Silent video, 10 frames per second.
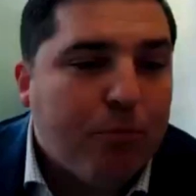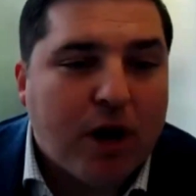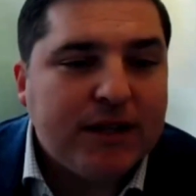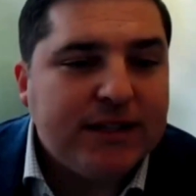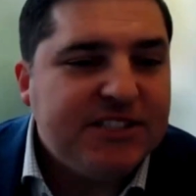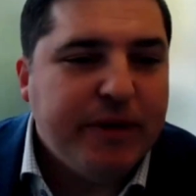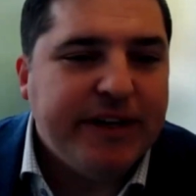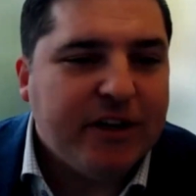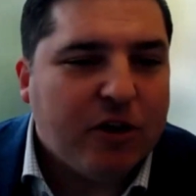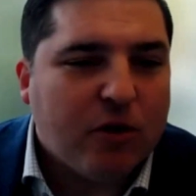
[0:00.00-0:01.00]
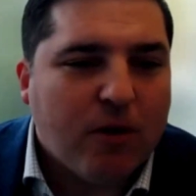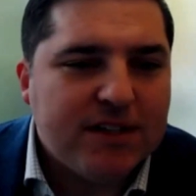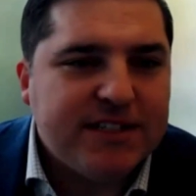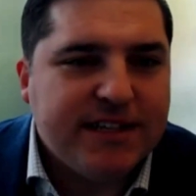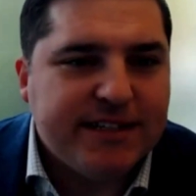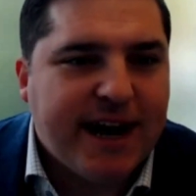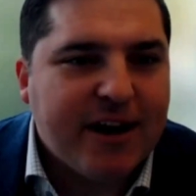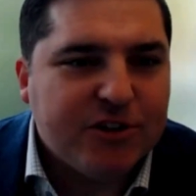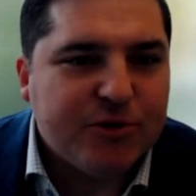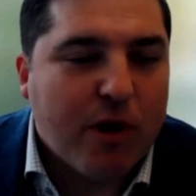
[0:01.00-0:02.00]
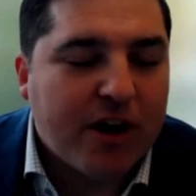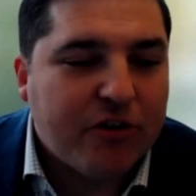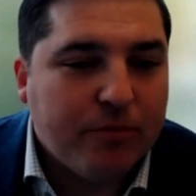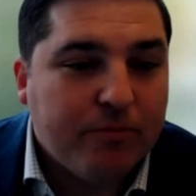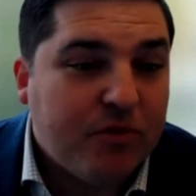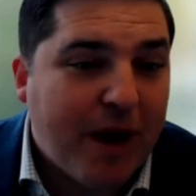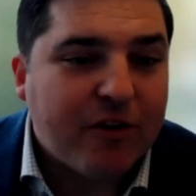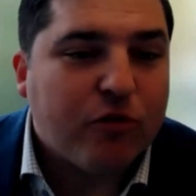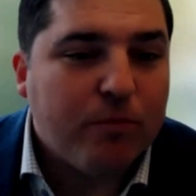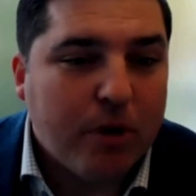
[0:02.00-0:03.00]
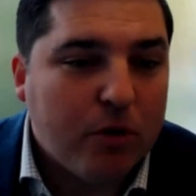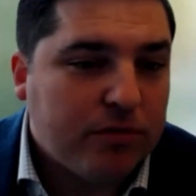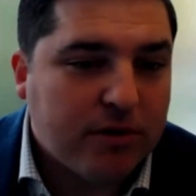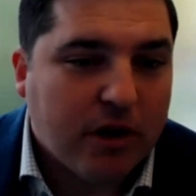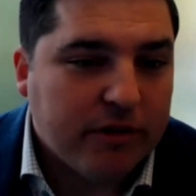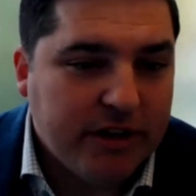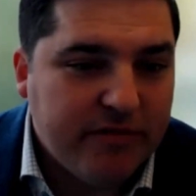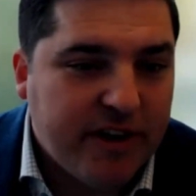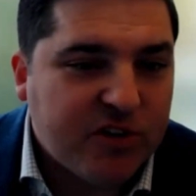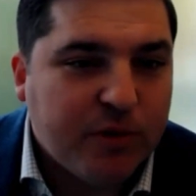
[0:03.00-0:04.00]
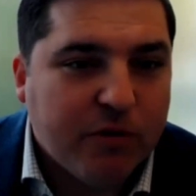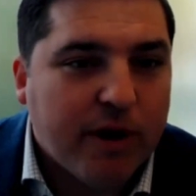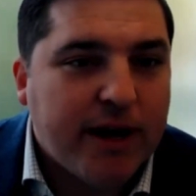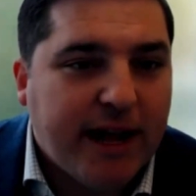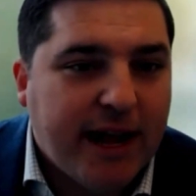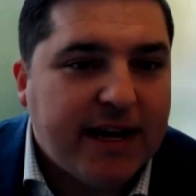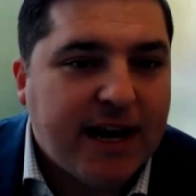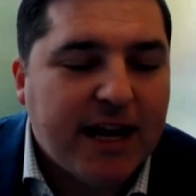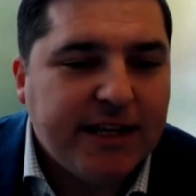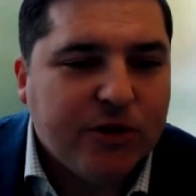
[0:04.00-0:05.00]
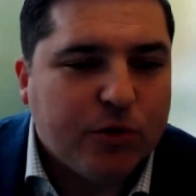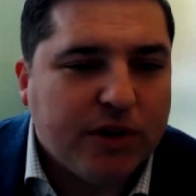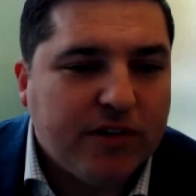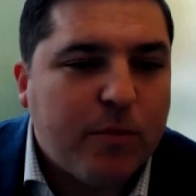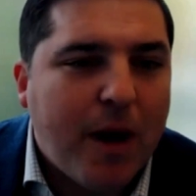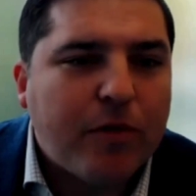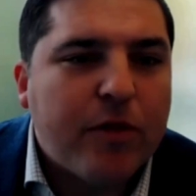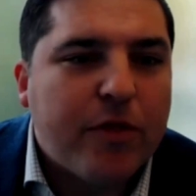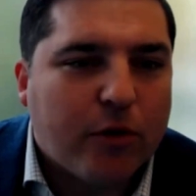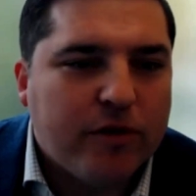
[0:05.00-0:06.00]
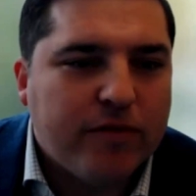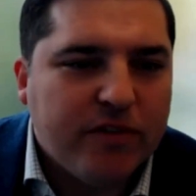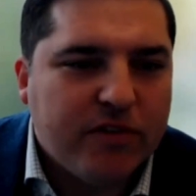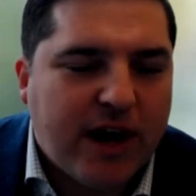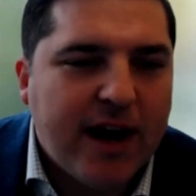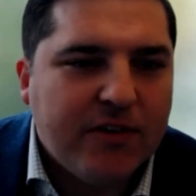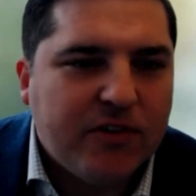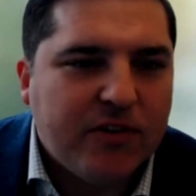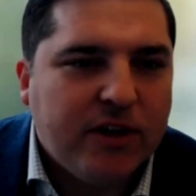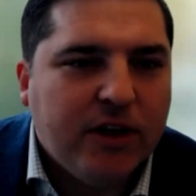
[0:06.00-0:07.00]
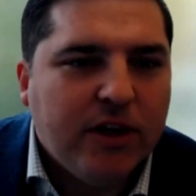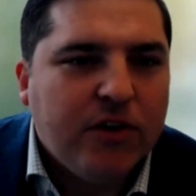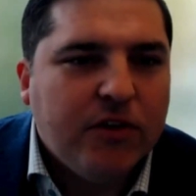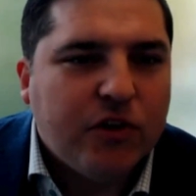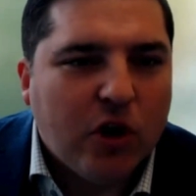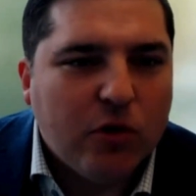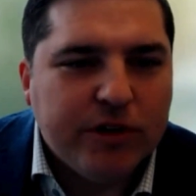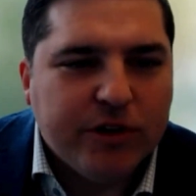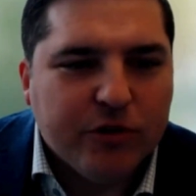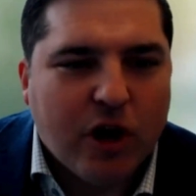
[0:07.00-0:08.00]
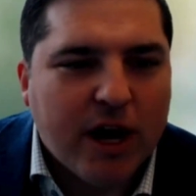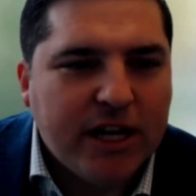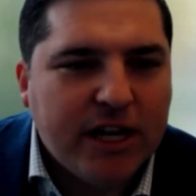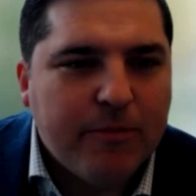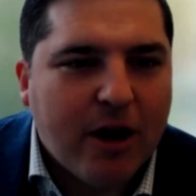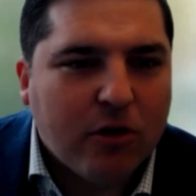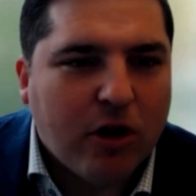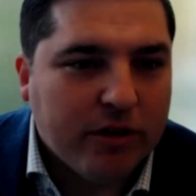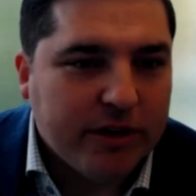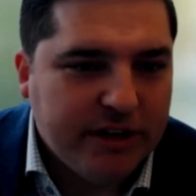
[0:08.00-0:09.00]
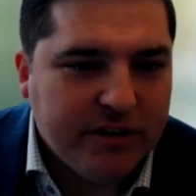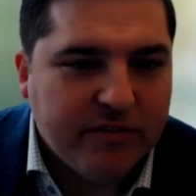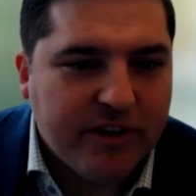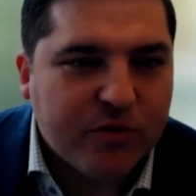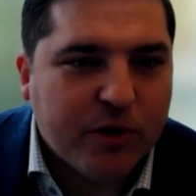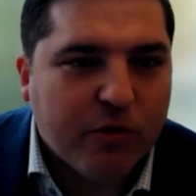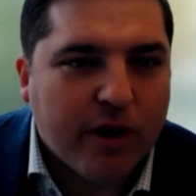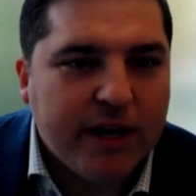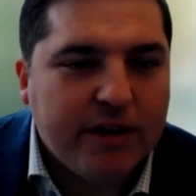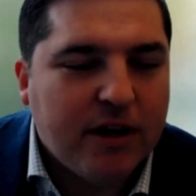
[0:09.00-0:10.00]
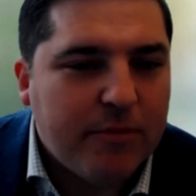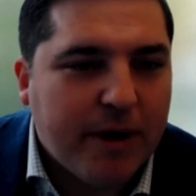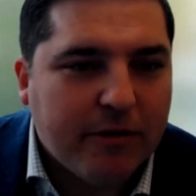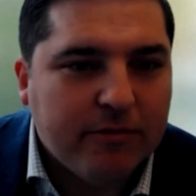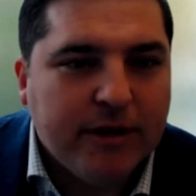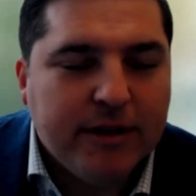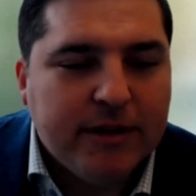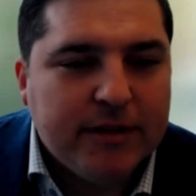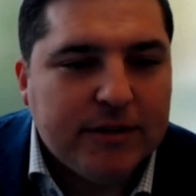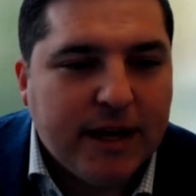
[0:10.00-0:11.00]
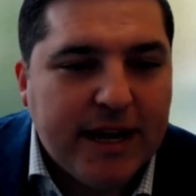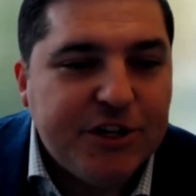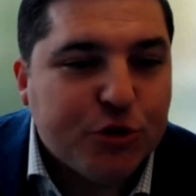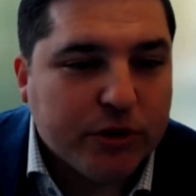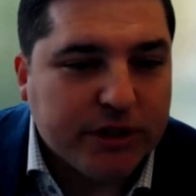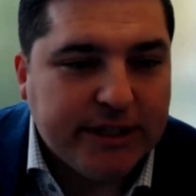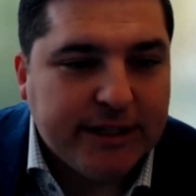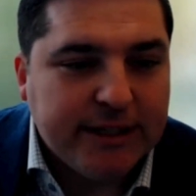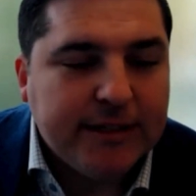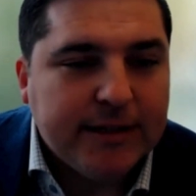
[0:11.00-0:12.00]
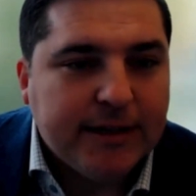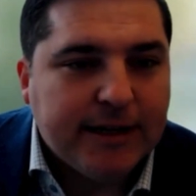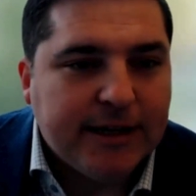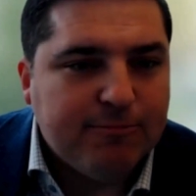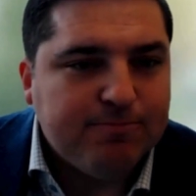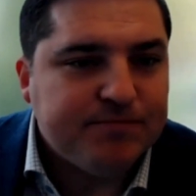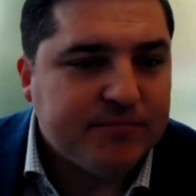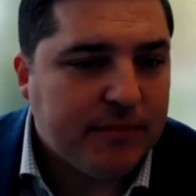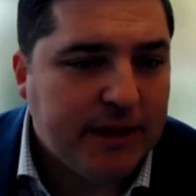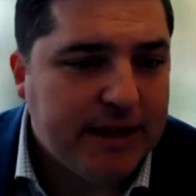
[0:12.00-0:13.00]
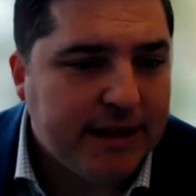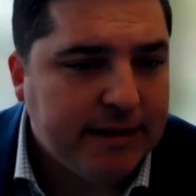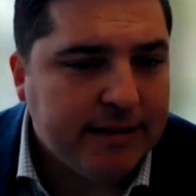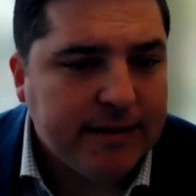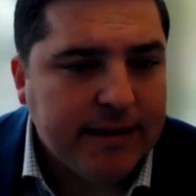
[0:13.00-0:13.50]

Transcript: broadly speaking, across the entire spectrum, both call it investment grade and high yield, is about the third of the size. So you're talking about, call it an investment grade, about 8 trillion in